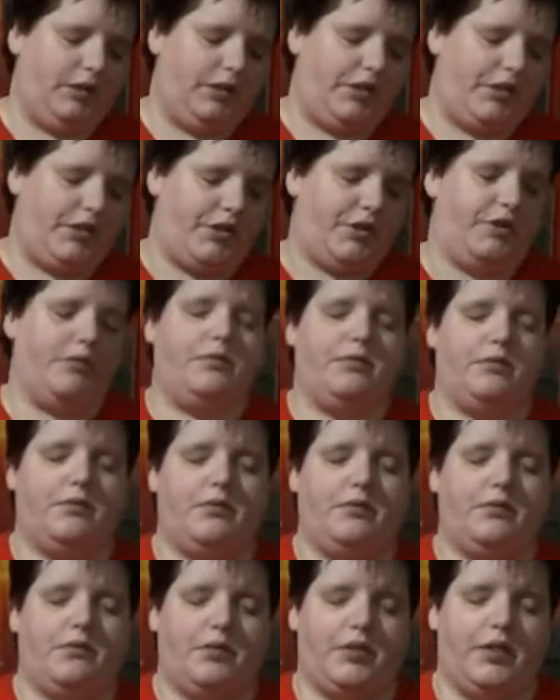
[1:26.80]

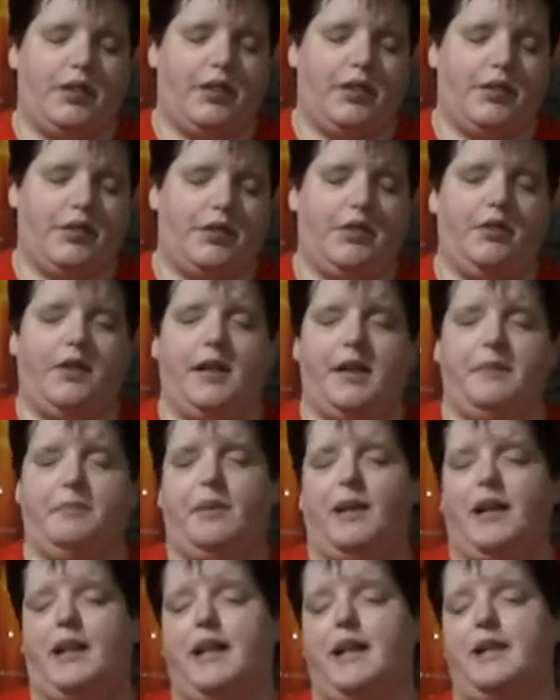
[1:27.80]
Julie
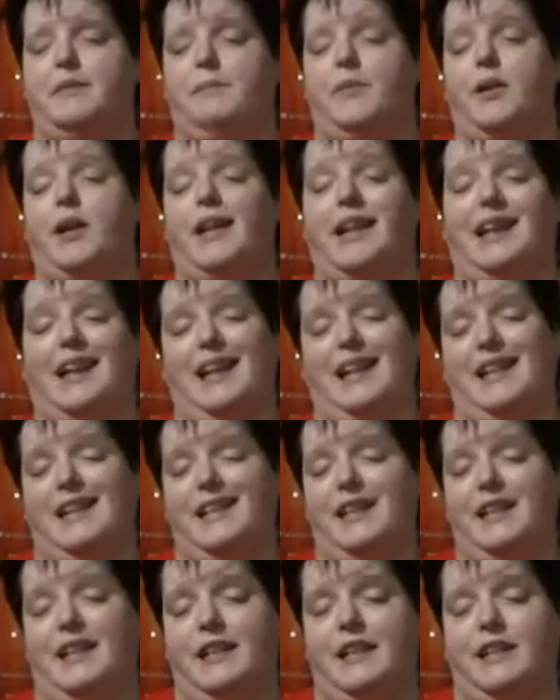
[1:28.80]
played by Claire
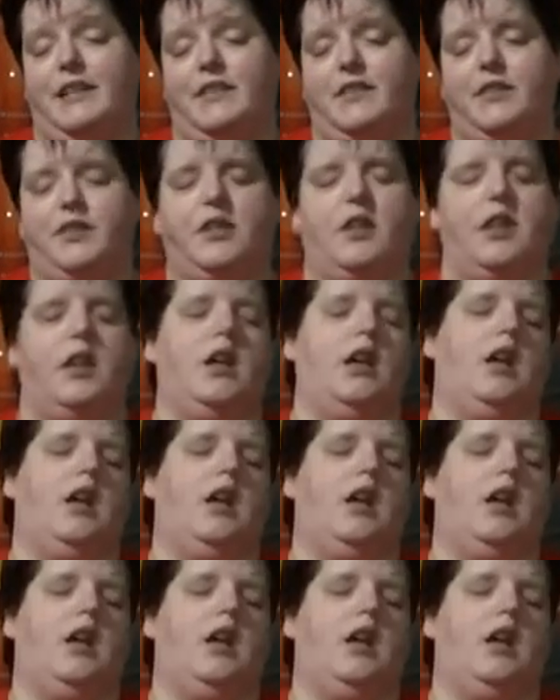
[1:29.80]
Danes,